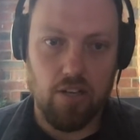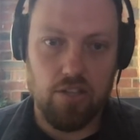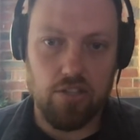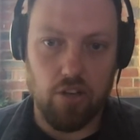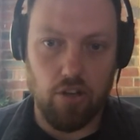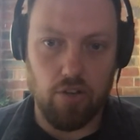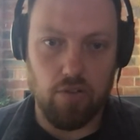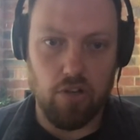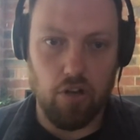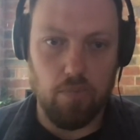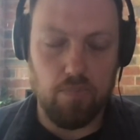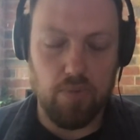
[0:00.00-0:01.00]
So,
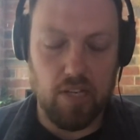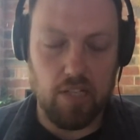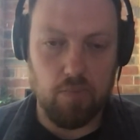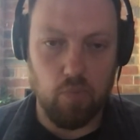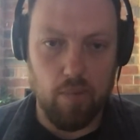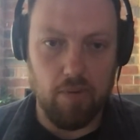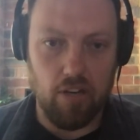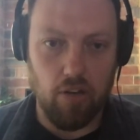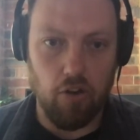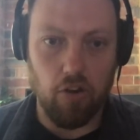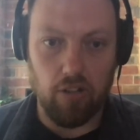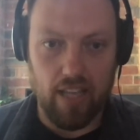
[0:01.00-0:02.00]
you know, because
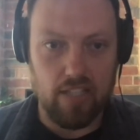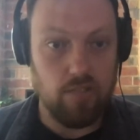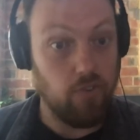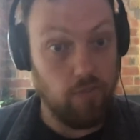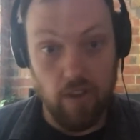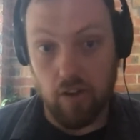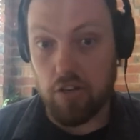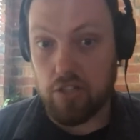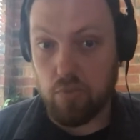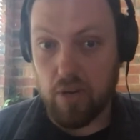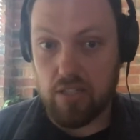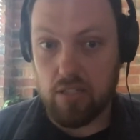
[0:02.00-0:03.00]
women earn less for
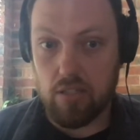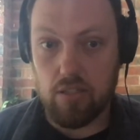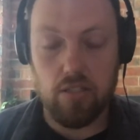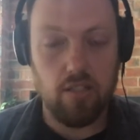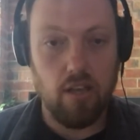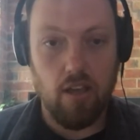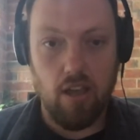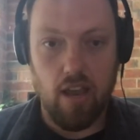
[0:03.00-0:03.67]
various reasons,